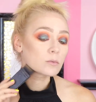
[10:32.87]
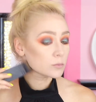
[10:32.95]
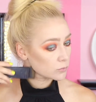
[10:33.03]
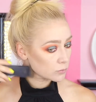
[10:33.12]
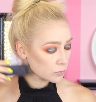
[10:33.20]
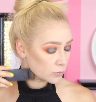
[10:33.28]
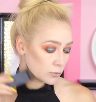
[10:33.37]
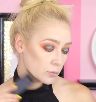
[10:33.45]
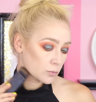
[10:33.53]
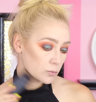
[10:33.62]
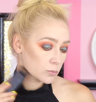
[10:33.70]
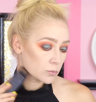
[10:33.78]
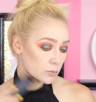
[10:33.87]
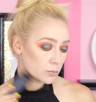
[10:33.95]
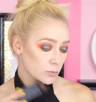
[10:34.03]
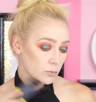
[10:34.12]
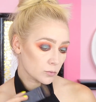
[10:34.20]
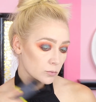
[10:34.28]

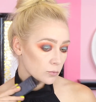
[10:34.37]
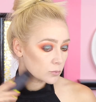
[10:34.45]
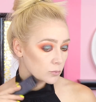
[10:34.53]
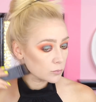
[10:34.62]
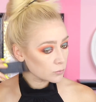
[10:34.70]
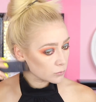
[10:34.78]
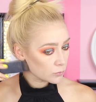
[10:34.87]
Nothing is said.